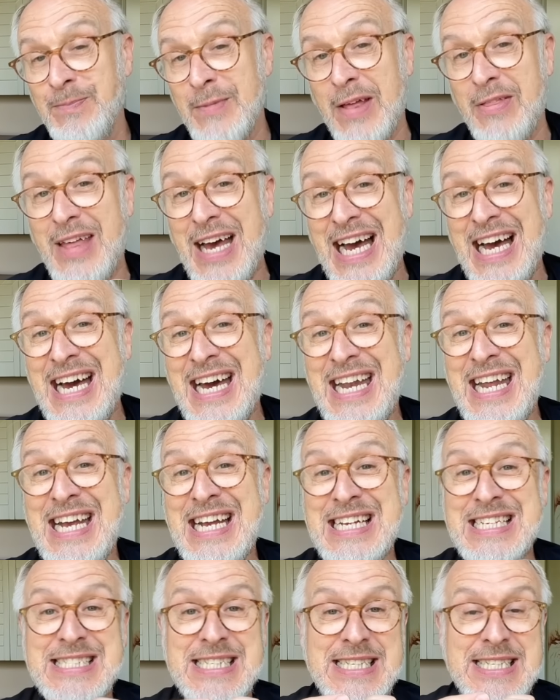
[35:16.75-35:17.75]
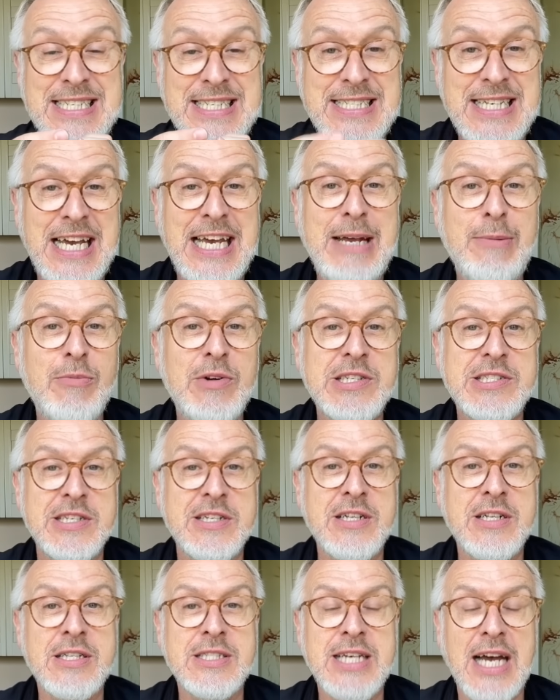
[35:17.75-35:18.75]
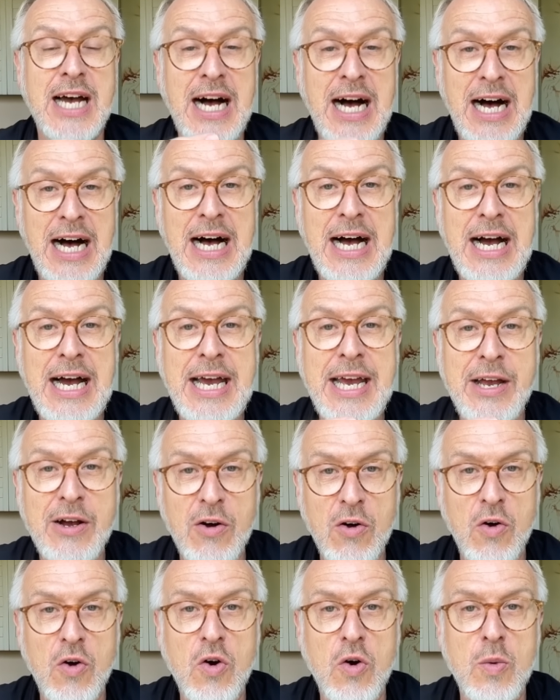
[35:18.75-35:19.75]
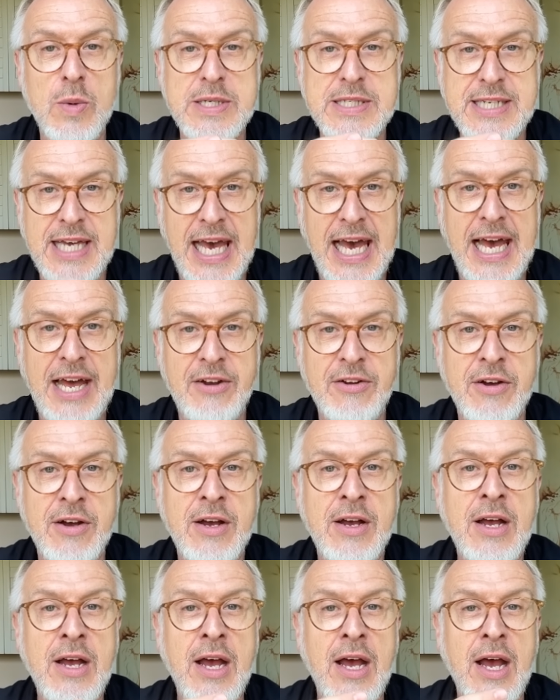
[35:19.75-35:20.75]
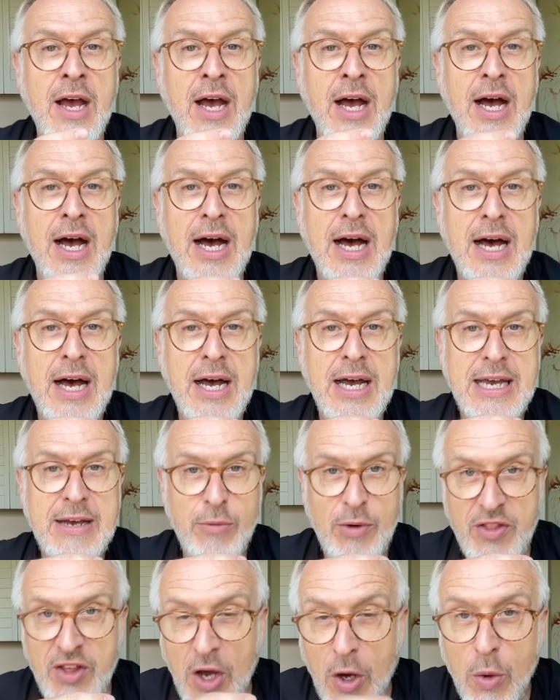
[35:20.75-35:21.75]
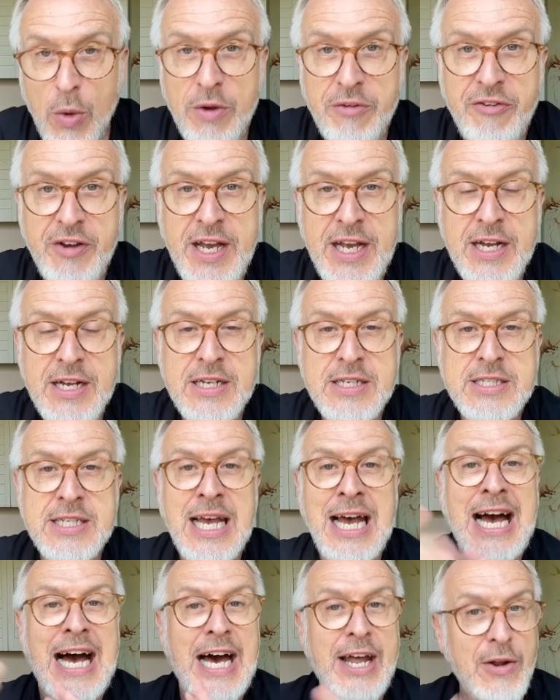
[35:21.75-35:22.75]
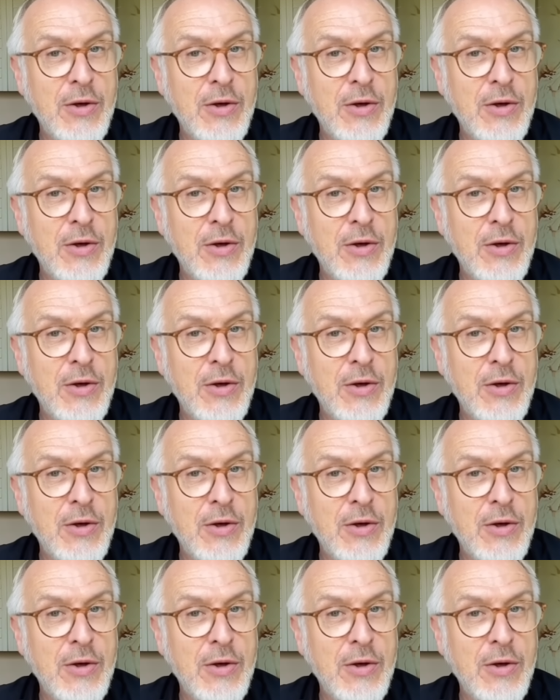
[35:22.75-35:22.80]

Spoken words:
That is the same result I always get. With the old fingers and